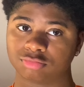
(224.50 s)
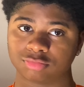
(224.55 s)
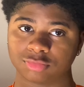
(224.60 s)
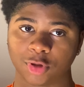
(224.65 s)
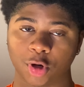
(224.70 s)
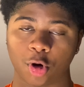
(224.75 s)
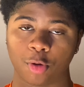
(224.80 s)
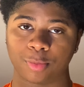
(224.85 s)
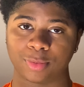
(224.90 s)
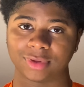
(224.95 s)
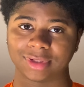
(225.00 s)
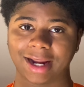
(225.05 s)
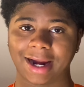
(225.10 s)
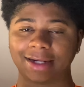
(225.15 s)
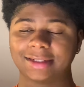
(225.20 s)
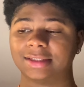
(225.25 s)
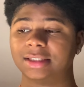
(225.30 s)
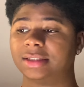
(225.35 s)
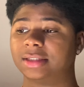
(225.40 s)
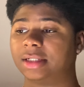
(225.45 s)
I hope you
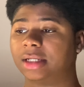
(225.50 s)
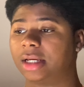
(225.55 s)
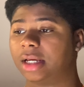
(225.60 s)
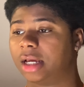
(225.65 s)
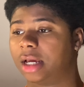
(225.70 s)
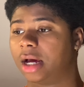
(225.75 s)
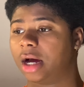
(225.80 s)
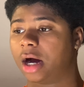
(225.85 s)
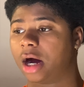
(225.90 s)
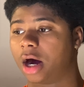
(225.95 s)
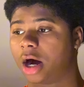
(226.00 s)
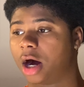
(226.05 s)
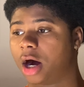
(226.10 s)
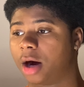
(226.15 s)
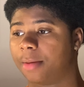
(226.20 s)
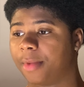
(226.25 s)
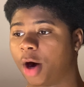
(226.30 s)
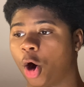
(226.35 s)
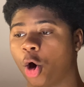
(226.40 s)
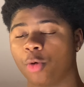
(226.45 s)
liked it.
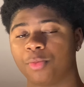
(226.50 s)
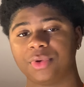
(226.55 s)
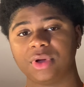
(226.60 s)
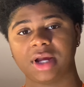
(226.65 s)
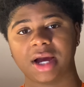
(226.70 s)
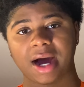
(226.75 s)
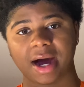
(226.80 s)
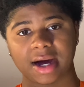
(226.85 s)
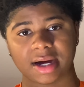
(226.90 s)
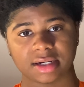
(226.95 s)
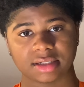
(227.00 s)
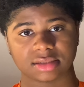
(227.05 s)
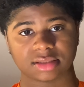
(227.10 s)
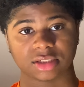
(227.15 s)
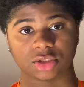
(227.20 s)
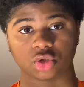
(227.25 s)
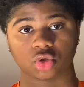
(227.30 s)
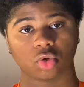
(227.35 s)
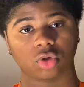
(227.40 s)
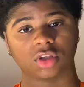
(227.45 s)
Um, I hope you guys
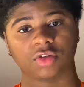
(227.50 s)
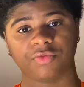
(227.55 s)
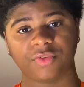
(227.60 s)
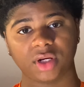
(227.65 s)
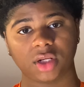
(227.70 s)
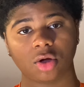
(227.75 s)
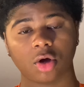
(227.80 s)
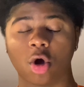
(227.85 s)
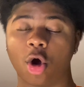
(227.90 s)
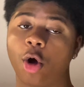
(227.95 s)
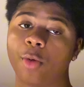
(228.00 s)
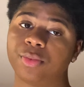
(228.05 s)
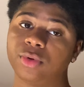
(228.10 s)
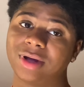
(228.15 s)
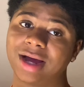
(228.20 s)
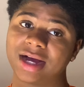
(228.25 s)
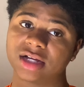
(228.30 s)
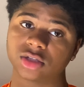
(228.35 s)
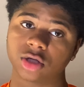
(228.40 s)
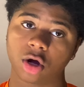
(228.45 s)
enjoyed the video. I hope you
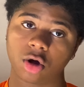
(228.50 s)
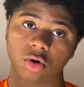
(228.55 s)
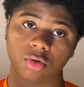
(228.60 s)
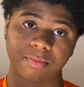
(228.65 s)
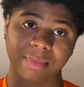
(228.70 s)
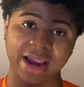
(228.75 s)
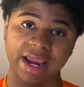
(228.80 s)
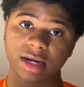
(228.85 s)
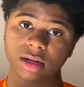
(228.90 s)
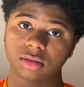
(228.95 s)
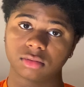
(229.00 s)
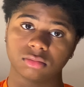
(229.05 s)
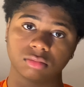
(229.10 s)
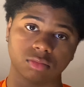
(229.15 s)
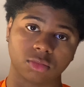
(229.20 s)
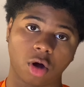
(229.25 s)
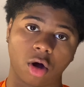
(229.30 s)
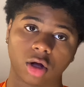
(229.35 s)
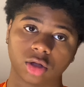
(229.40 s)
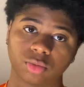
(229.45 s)
guys all made it
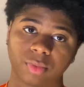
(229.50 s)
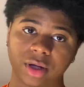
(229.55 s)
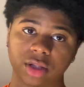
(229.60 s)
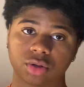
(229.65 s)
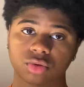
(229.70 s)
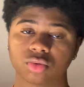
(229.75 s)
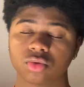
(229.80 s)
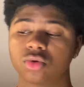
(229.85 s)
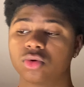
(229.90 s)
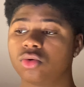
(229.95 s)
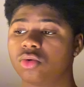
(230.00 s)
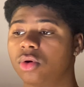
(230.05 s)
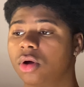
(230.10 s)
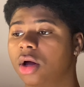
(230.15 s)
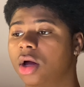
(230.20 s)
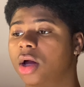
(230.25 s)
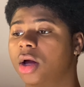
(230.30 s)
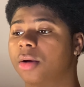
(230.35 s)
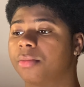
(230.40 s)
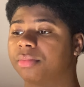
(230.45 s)
all the way through.
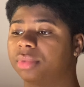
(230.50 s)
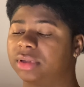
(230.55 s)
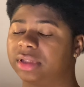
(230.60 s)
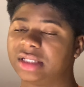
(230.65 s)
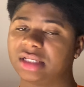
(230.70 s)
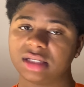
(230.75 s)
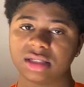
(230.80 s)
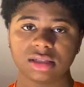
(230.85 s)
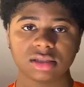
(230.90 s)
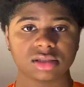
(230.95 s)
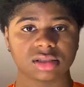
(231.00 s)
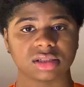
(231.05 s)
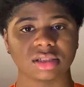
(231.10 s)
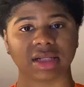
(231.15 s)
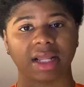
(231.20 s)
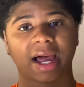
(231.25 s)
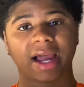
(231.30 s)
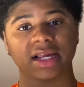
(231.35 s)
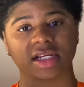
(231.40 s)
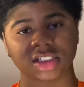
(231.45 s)
Please
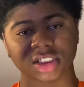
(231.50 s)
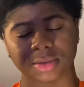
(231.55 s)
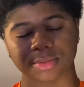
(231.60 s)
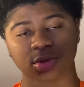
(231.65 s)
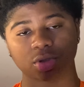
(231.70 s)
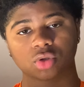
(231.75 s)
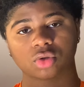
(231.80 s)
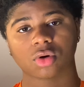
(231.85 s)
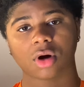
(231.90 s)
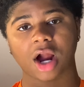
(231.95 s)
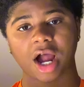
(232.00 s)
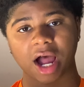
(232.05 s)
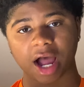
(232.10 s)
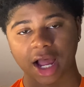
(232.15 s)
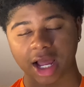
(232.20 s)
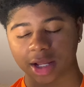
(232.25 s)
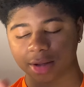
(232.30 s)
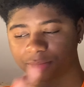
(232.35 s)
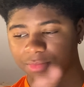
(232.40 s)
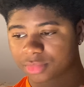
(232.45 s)
like,
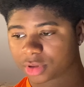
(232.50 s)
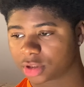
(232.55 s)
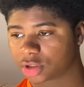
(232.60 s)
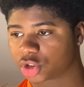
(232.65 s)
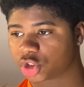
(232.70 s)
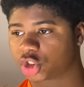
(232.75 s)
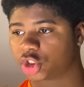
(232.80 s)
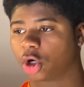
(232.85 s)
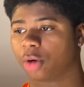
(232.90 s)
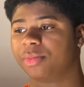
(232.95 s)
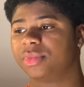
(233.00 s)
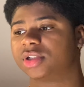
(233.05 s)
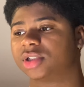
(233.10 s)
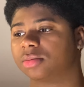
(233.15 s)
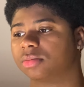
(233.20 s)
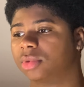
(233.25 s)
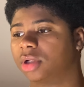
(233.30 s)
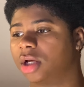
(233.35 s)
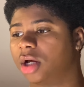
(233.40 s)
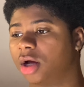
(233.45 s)
subscribe, show me
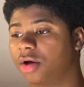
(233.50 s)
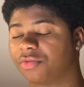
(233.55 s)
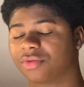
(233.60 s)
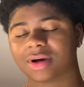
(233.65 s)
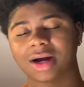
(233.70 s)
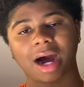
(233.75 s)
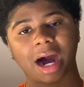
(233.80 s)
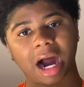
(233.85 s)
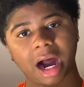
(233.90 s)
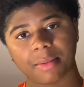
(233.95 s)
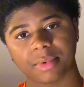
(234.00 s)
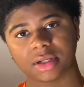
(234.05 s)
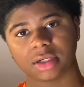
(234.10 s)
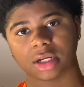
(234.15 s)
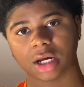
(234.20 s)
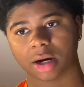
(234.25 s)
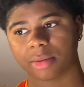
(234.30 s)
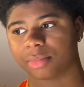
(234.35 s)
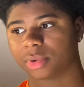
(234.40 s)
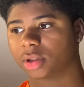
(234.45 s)
some love, comment
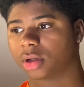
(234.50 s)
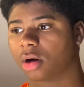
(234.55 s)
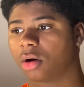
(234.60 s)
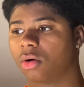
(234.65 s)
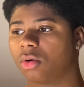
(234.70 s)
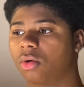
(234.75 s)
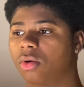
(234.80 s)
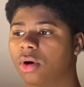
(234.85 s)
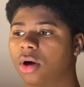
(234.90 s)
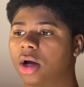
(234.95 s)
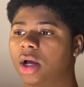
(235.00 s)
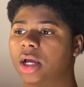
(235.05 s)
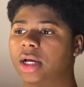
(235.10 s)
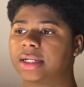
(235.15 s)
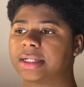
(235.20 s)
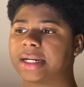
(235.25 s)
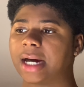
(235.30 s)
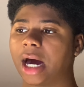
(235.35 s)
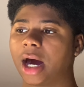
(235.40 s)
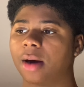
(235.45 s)
down below,
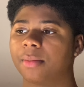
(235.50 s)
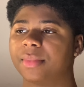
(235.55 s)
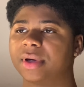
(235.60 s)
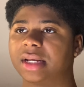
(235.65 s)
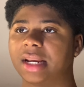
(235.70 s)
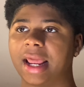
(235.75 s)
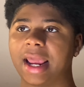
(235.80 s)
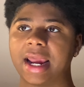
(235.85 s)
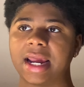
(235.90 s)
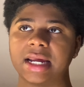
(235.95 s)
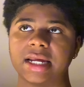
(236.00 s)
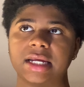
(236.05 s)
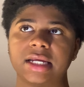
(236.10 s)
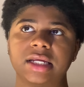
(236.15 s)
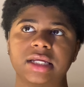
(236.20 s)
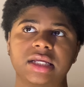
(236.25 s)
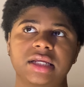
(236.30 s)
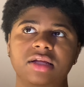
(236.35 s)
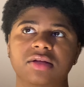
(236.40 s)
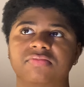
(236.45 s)
comment
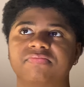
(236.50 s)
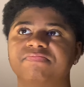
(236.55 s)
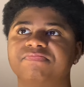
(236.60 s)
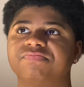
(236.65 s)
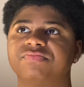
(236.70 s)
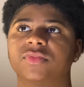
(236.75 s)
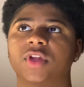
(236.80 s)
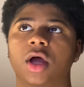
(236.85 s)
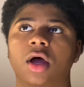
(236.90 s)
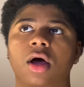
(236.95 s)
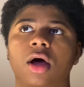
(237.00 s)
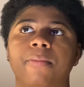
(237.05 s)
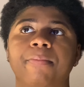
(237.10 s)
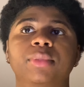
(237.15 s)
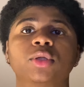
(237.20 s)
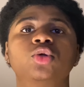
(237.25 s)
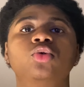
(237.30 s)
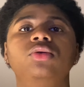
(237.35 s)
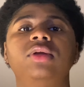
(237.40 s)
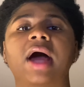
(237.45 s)
a a
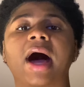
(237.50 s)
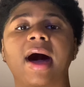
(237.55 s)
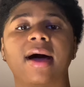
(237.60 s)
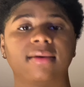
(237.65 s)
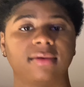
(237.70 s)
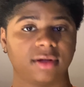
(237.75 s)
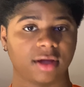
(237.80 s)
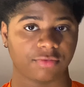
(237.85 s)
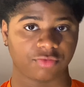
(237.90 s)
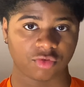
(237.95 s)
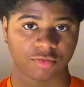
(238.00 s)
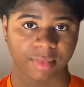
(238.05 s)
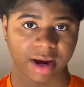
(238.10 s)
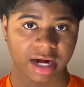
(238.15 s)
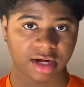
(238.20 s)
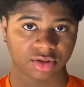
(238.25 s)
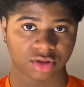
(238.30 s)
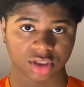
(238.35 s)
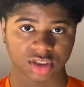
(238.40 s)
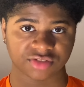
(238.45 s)
blue dot if you
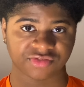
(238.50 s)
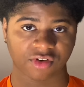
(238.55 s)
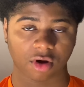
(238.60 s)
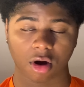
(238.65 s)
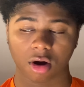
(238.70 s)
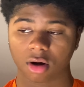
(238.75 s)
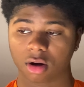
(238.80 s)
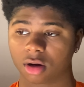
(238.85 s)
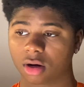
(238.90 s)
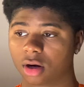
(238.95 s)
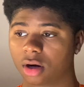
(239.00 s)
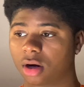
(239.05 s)
made it this far.